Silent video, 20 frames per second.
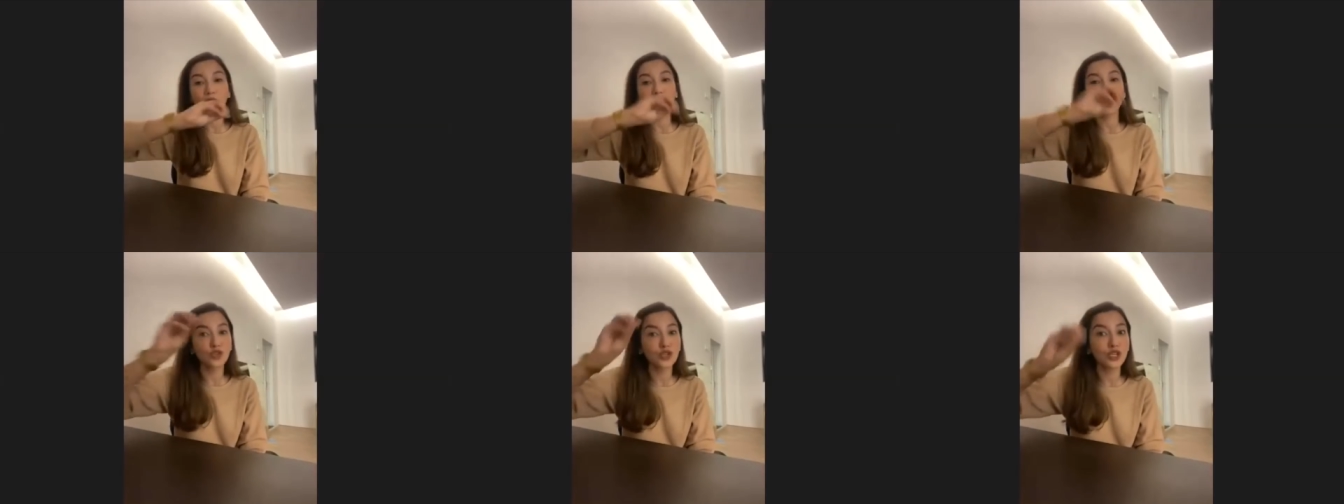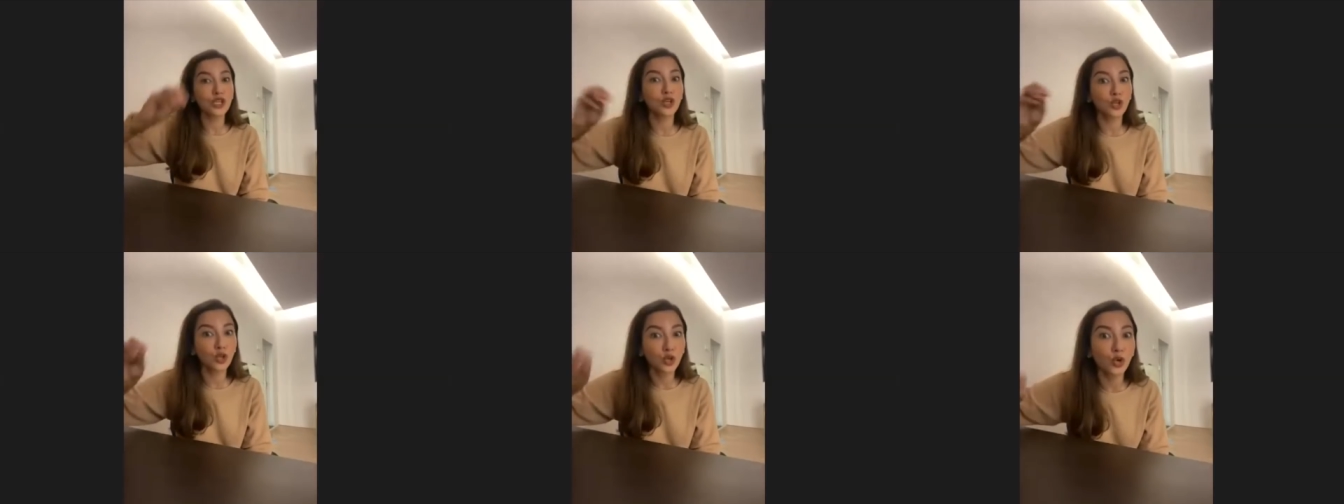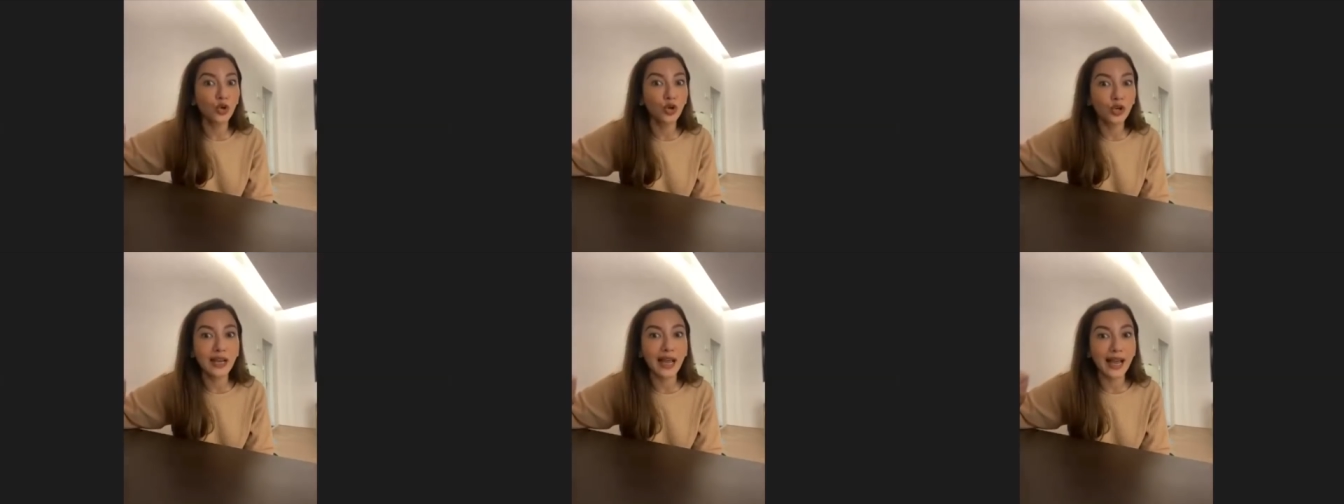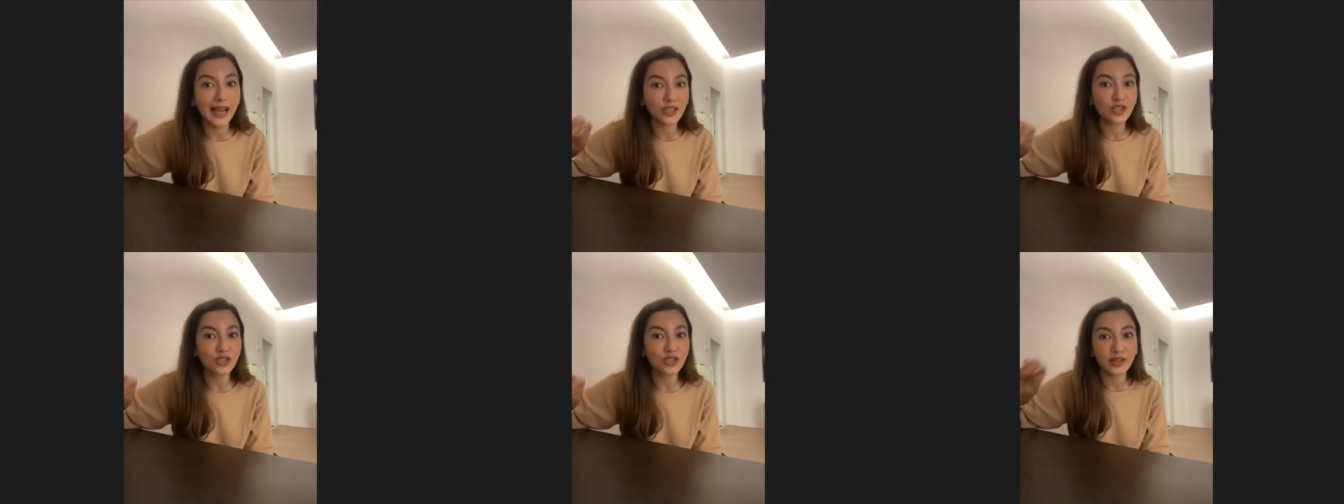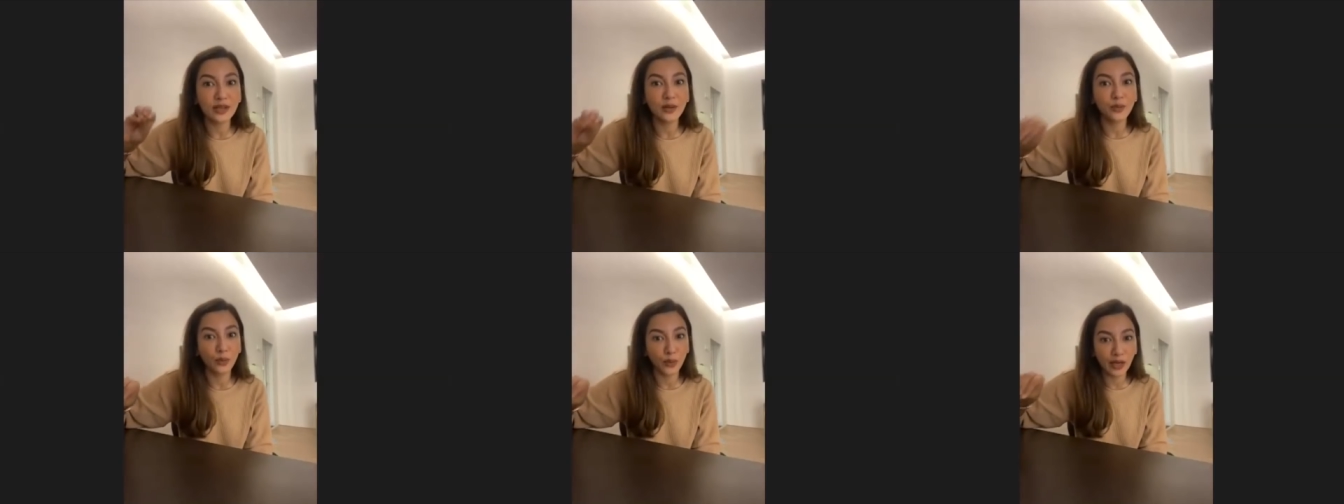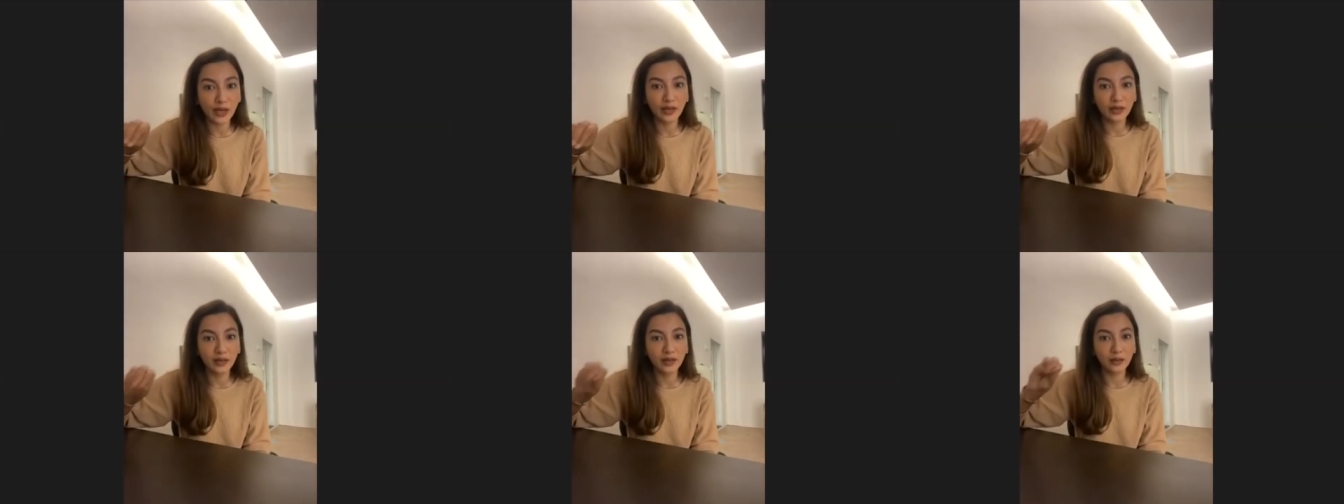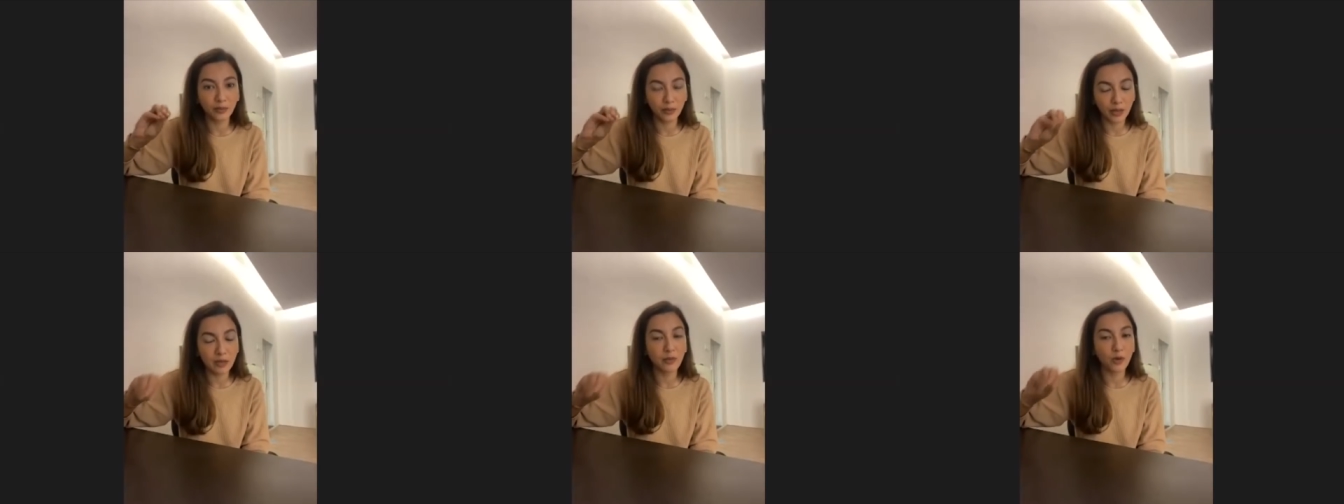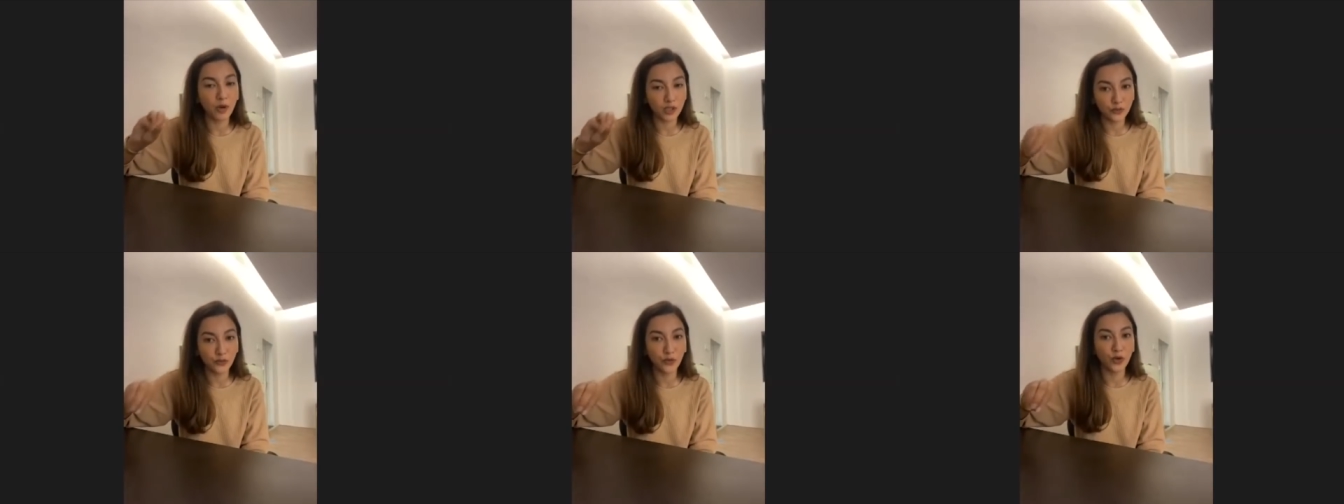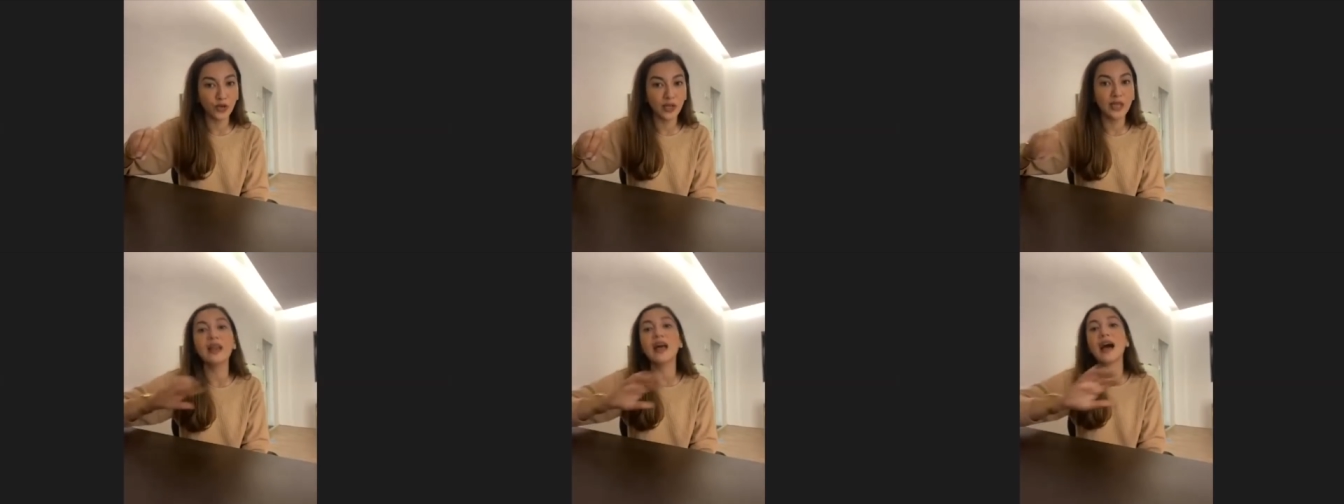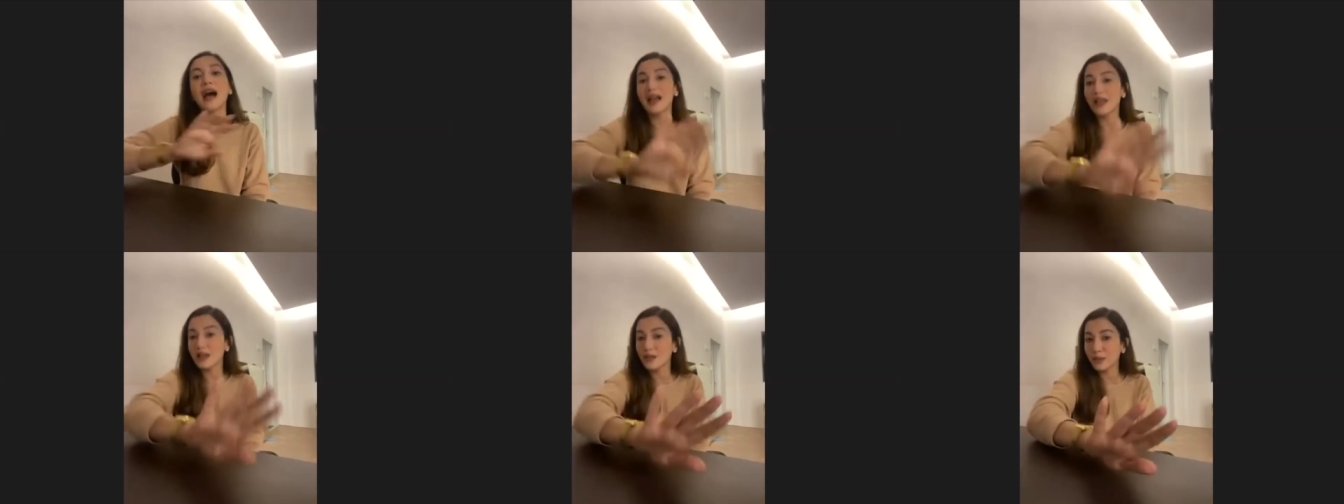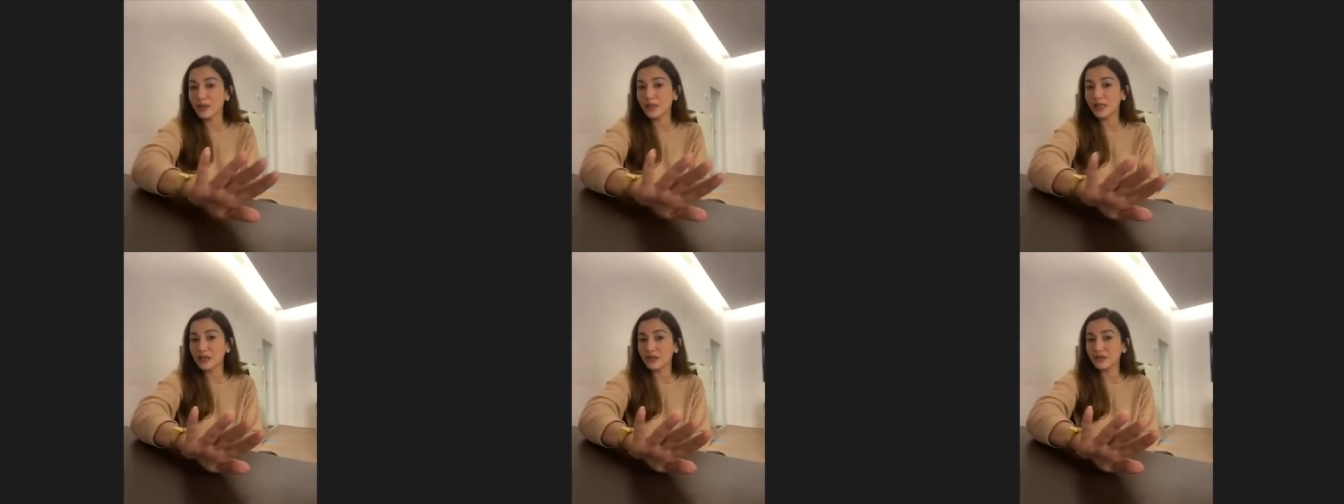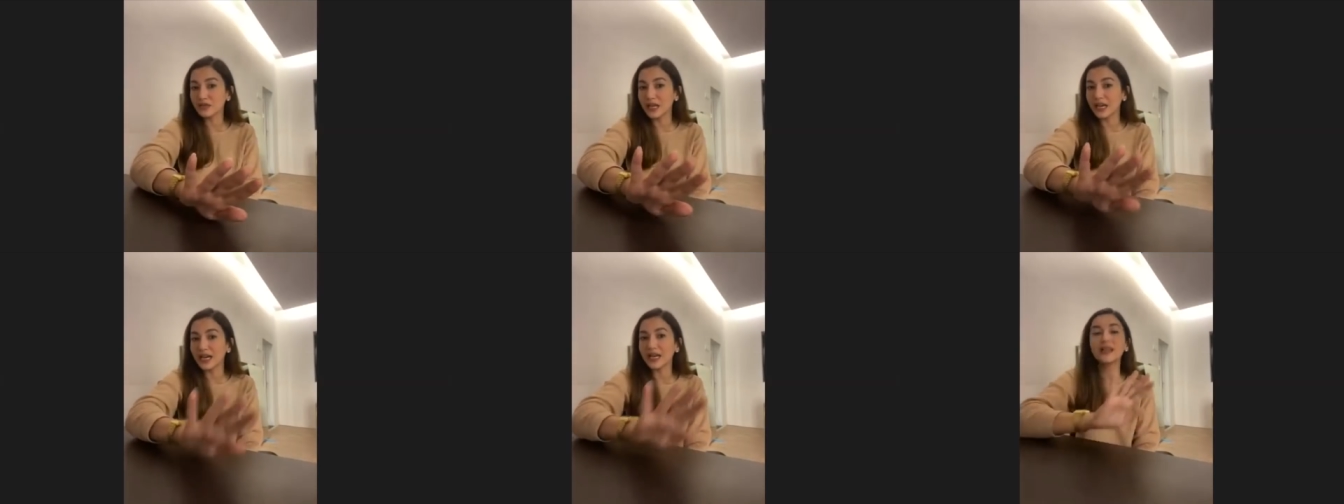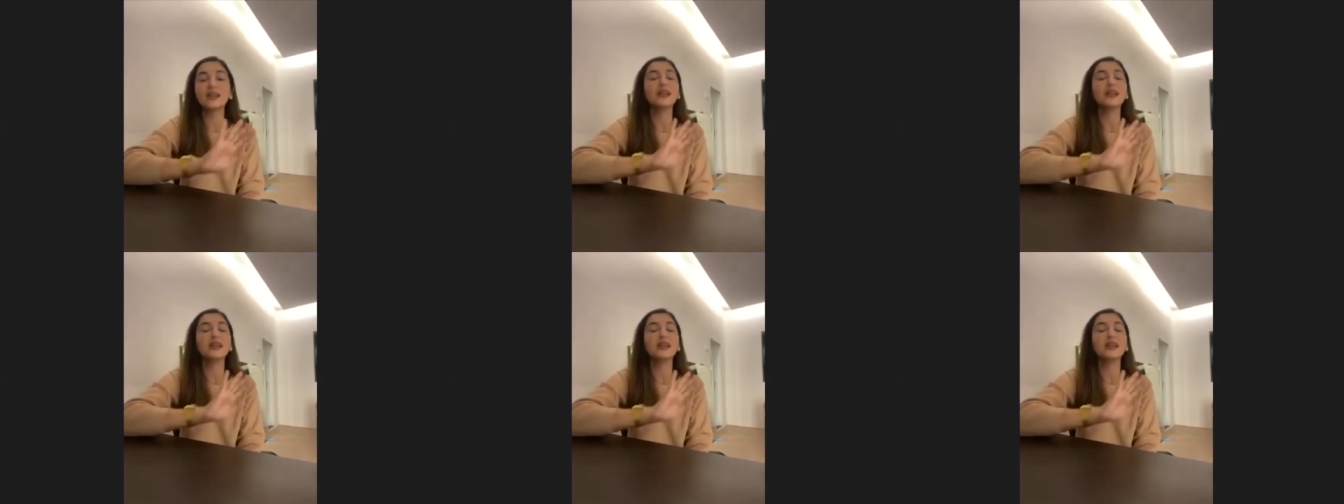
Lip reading: she could actually win Bigg Boss 14. I believe that.